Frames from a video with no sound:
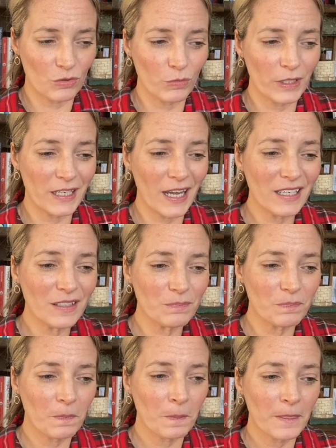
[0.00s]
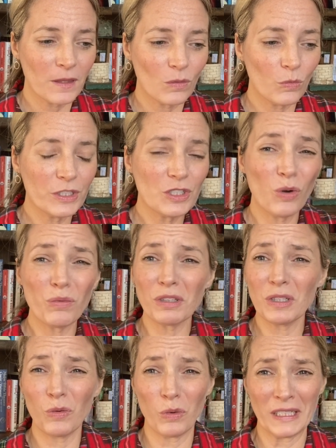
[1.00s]
we don't
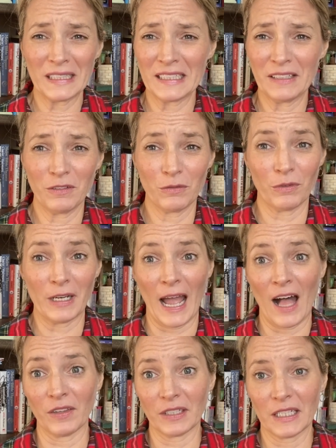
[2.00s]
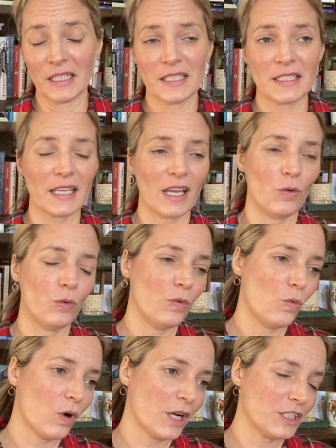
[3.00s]
really want to live in reality. It's like we
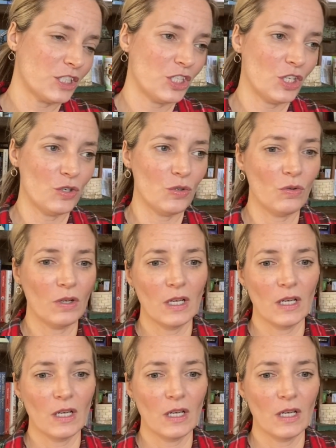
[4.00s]
want to